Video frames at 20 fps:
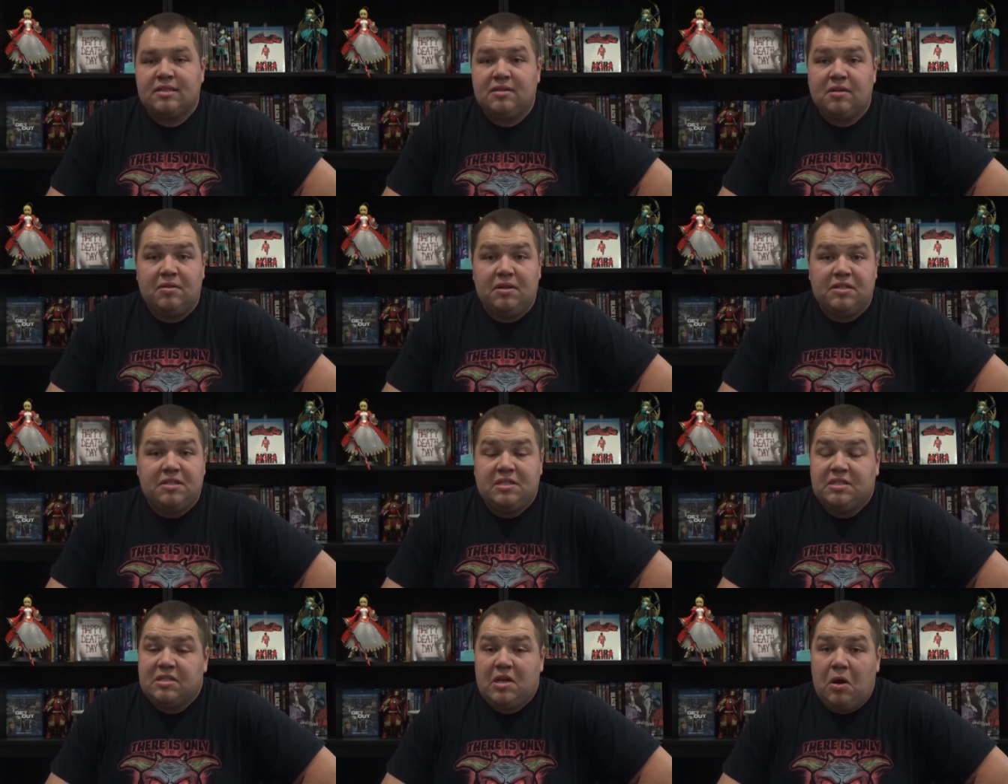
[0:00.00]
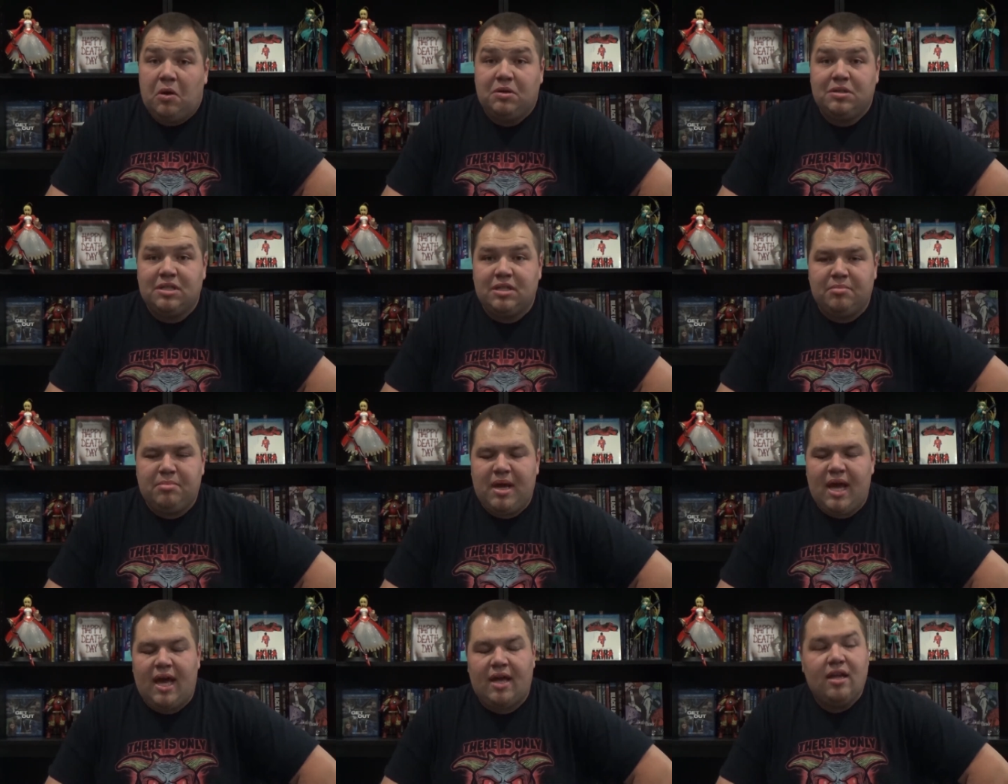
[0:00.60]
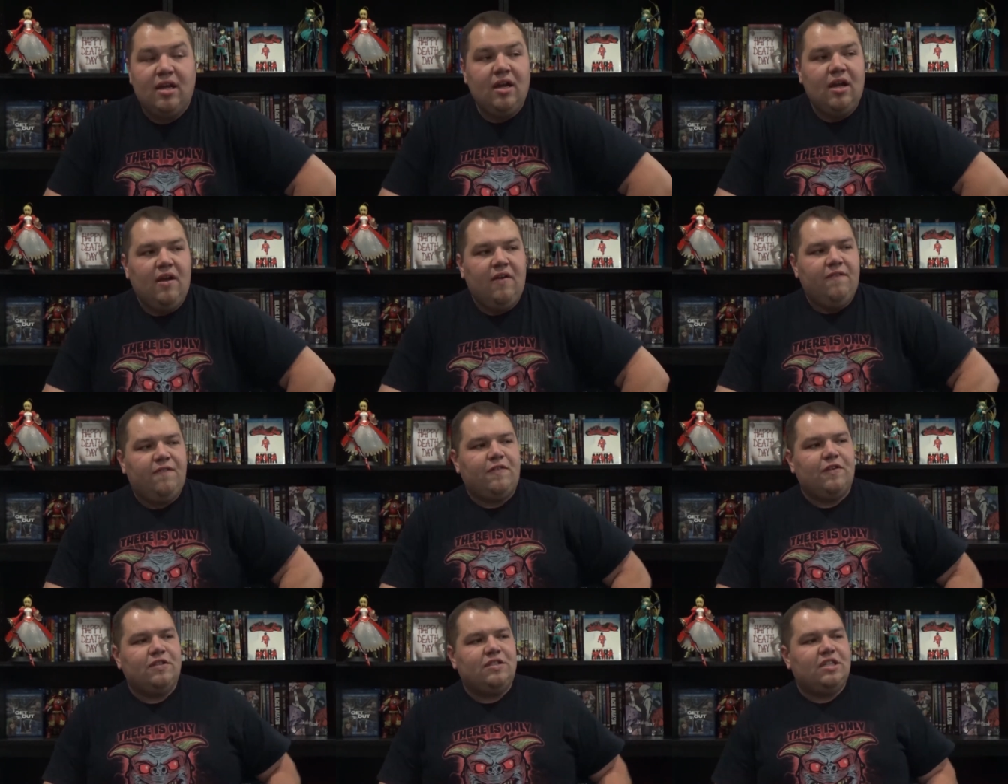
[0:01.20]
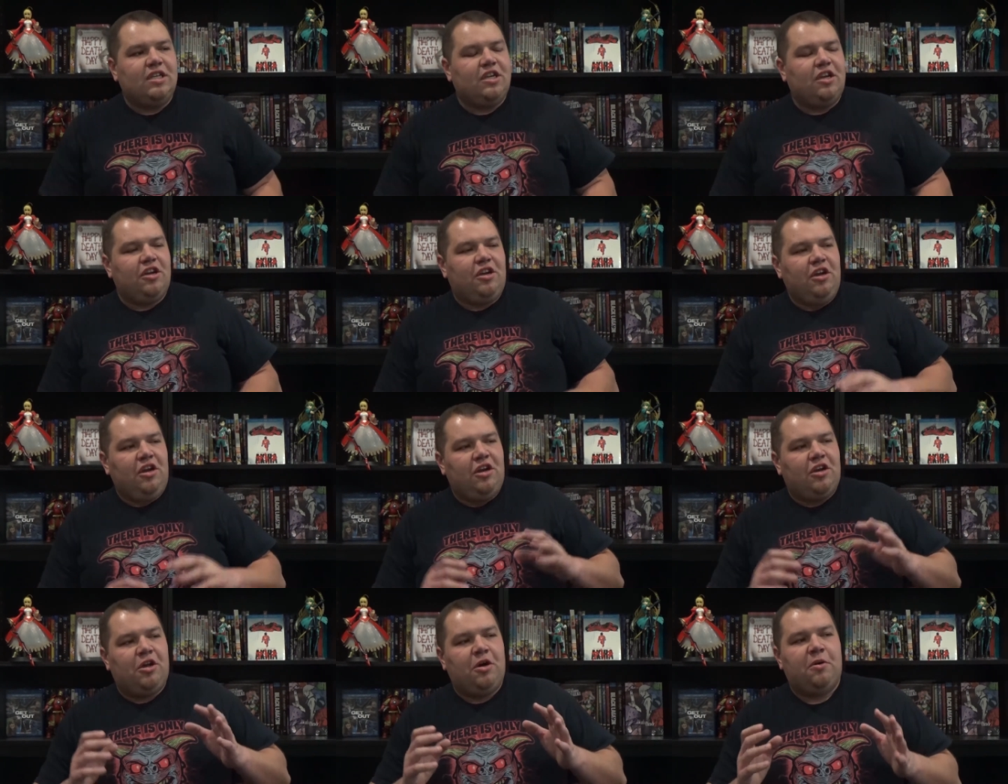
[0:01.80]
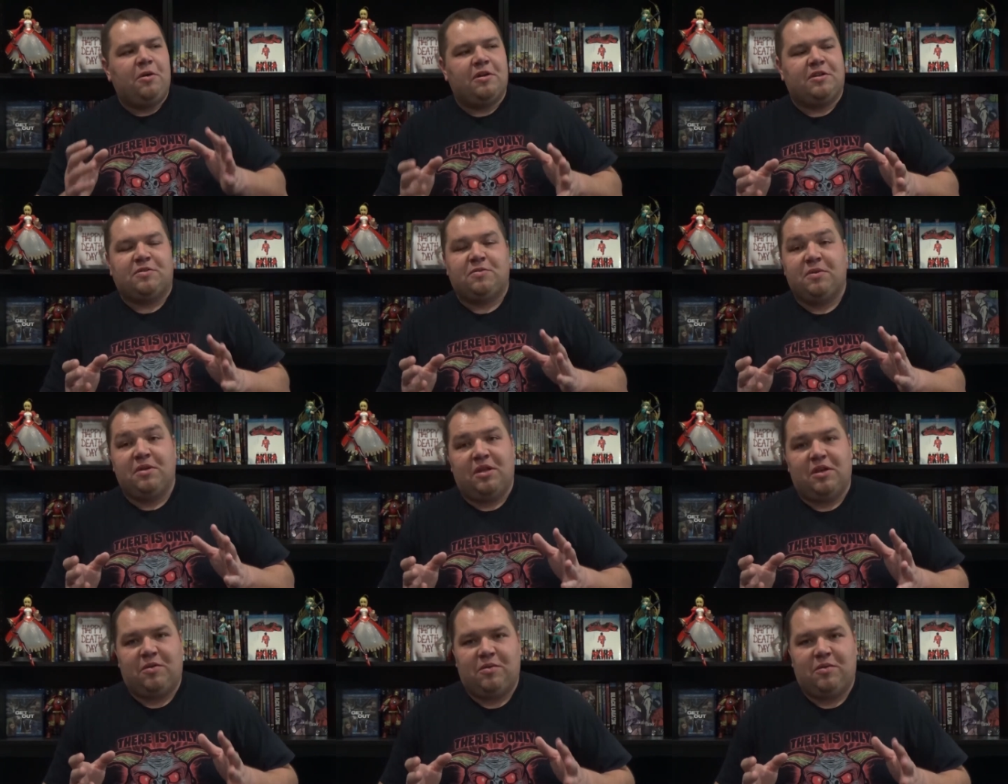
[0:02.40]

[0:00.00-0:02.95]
so let's just go into the bad. First thing you're going to notice really